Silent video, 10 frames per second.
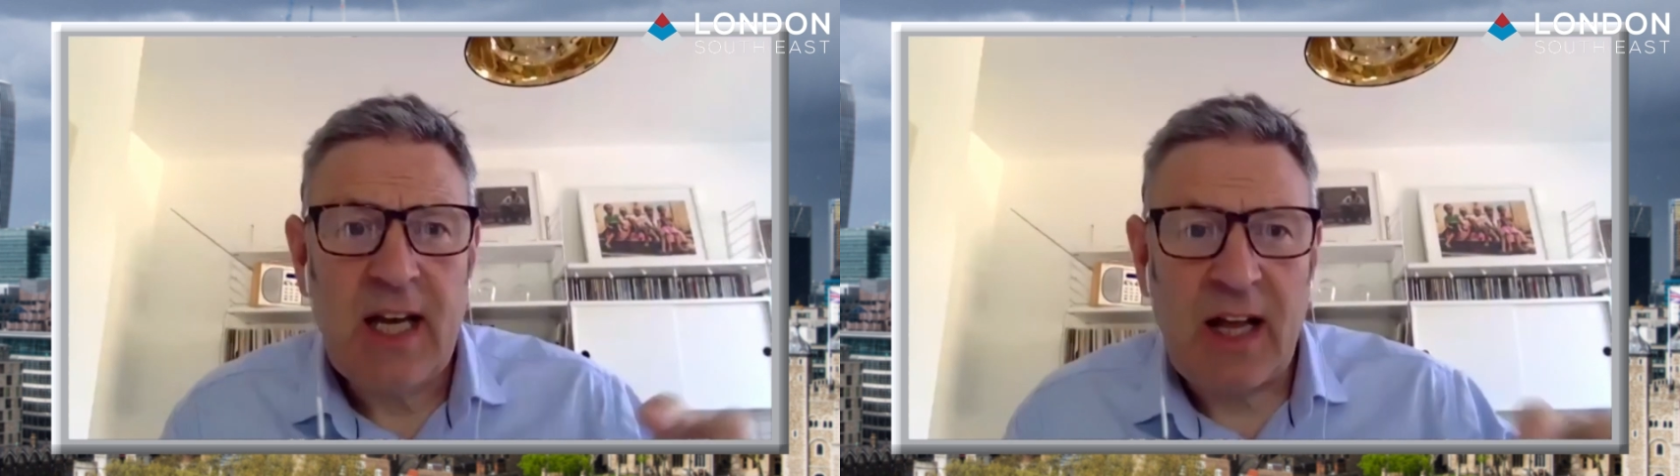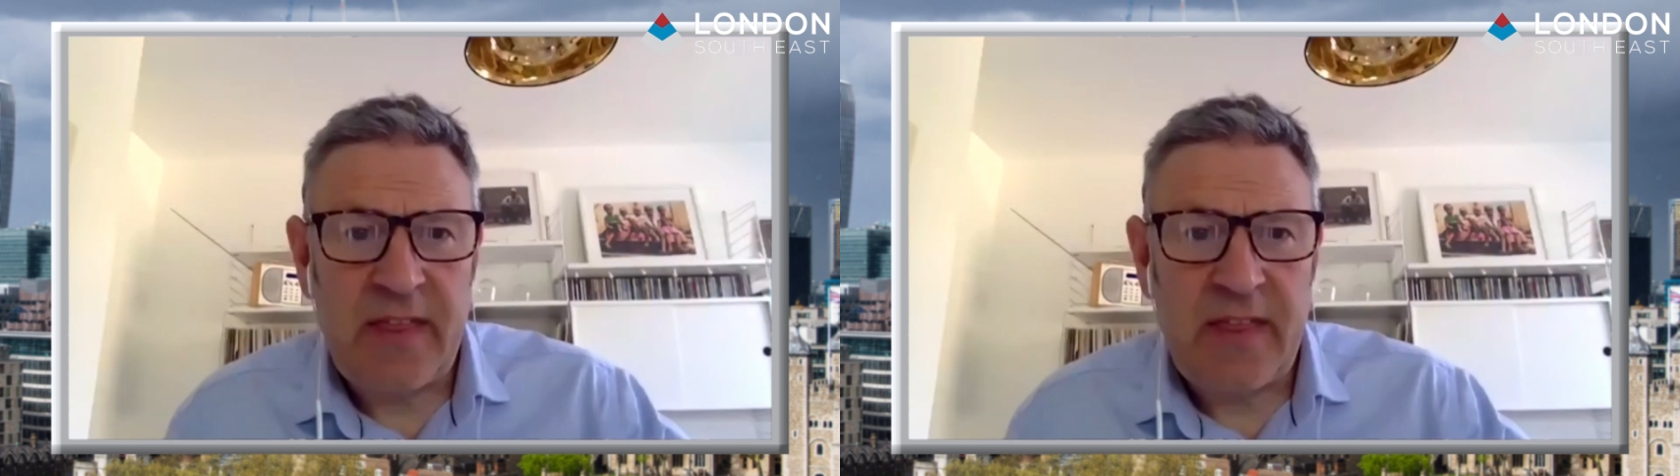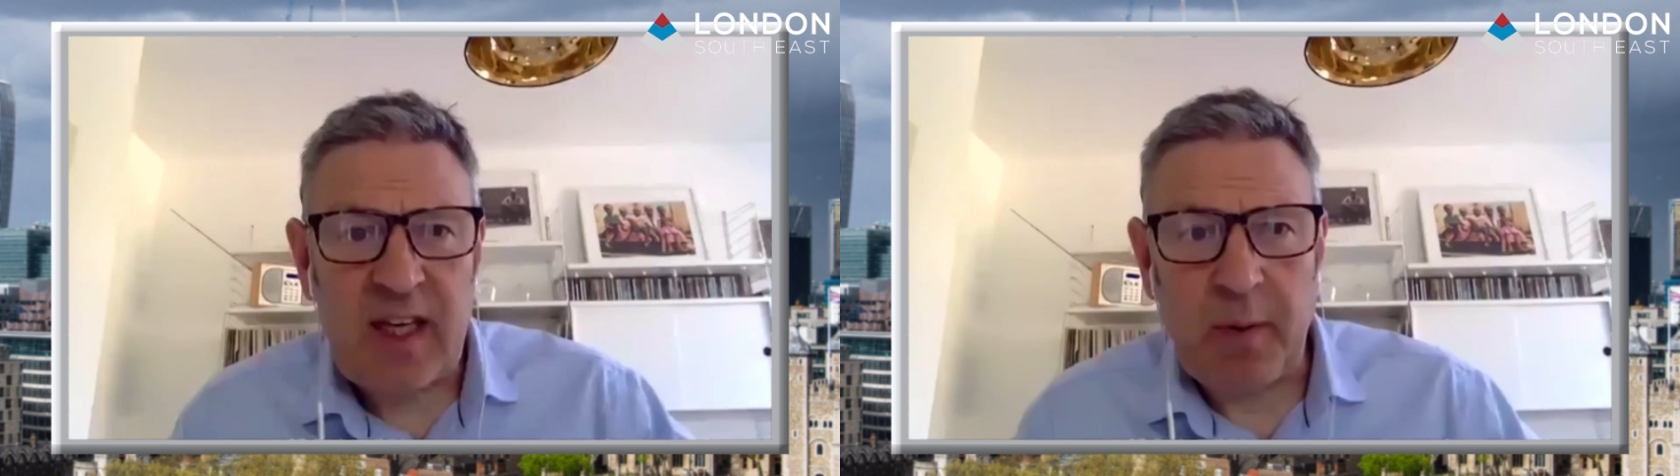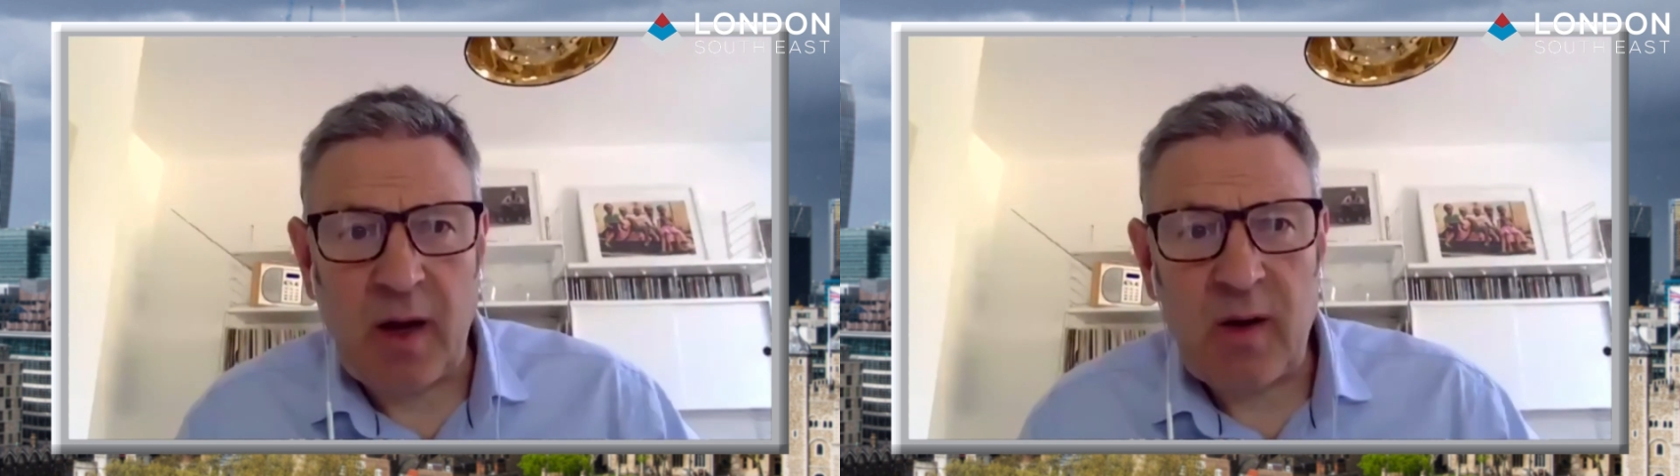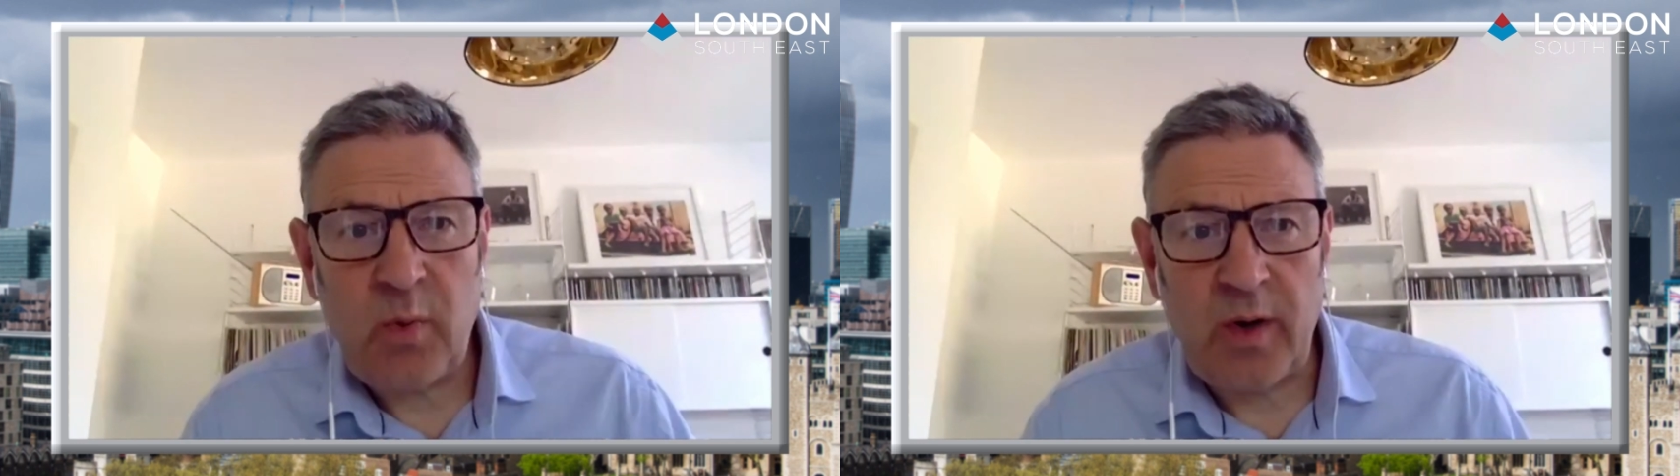and think
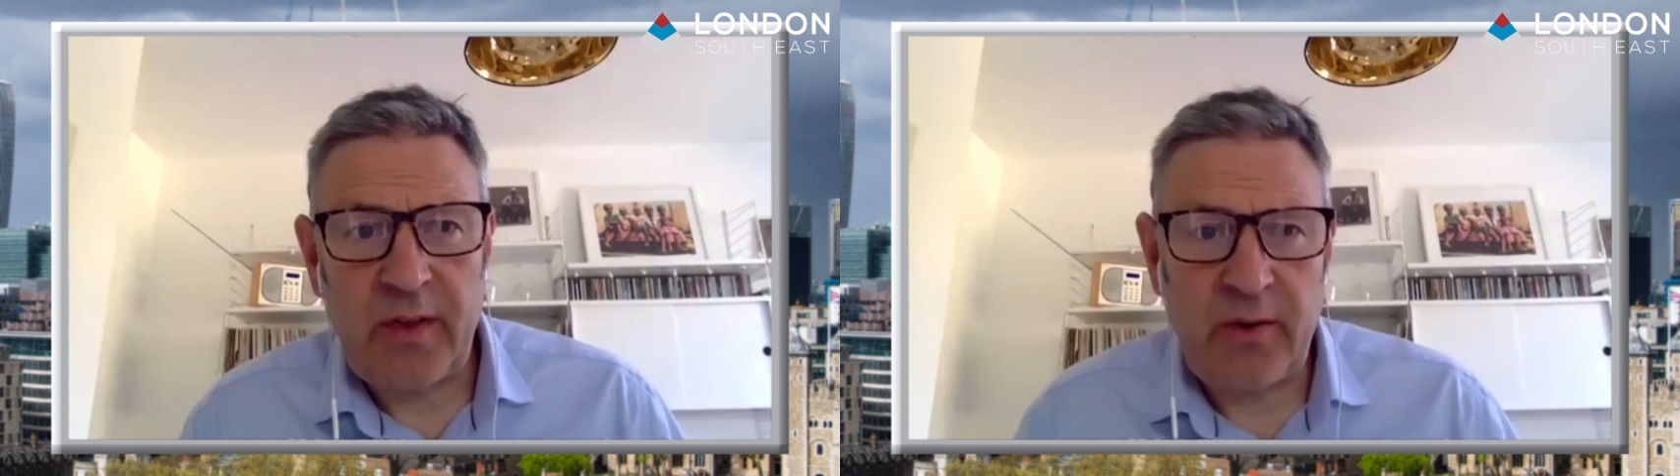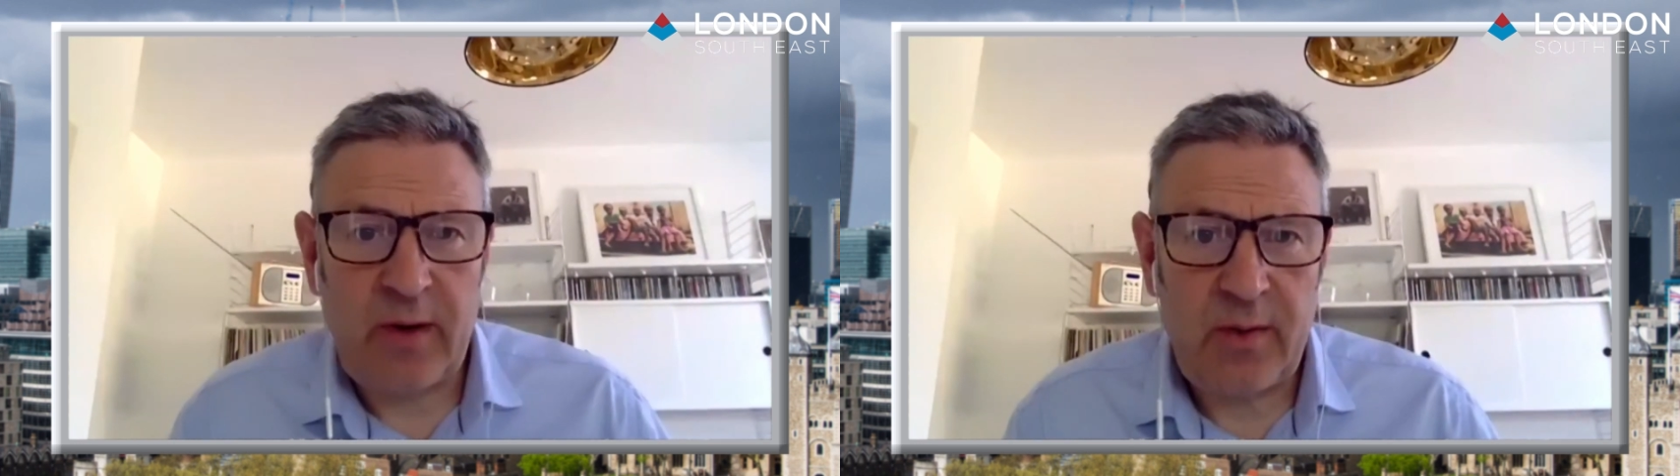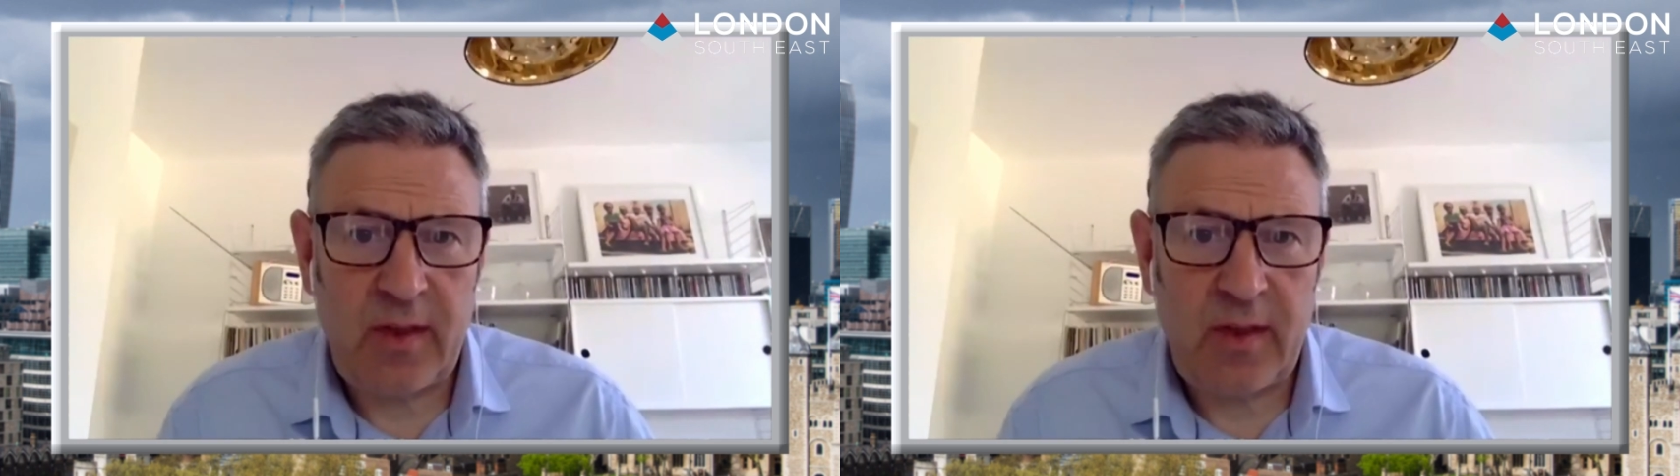about where their